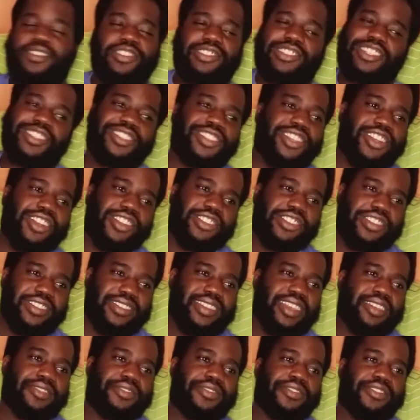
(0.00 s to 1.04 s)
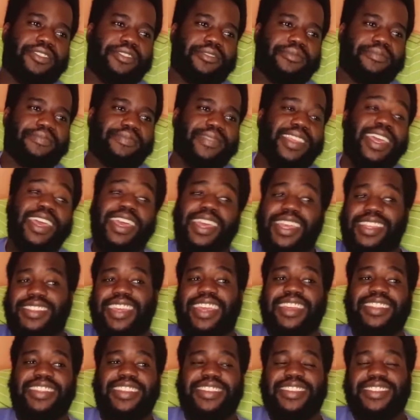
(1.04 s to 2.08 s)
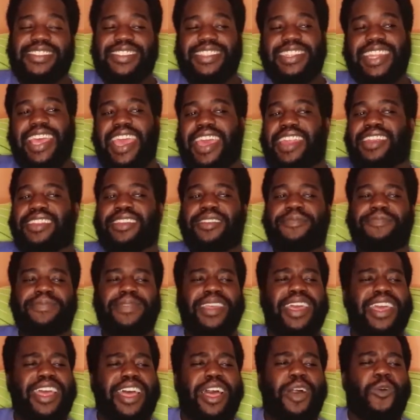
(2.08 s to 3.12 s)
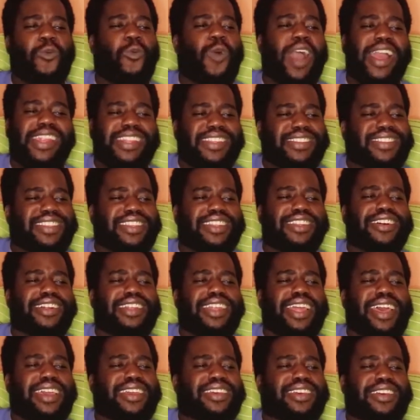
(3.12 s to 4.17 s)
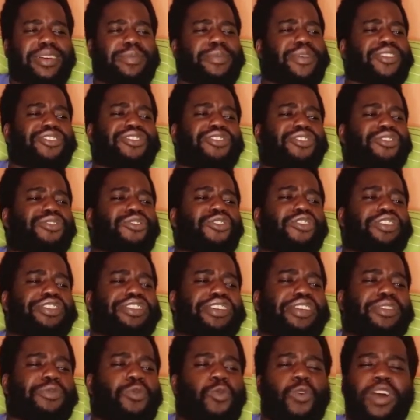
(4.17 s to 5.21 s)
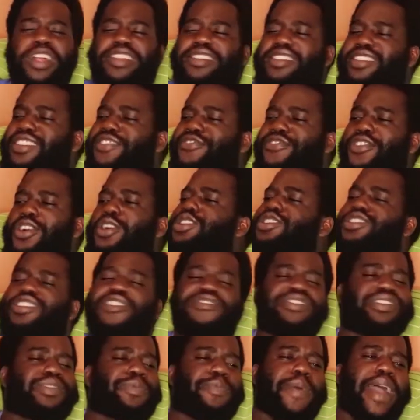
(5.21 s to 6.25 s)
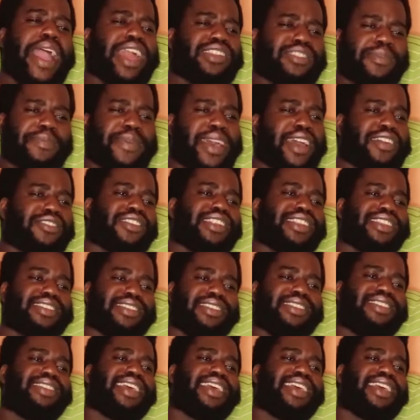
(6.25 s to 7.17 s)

You'll just hurt yourself. Take this instead. Why does it look like Commissioner Gordon wants photos of Spider-Man on his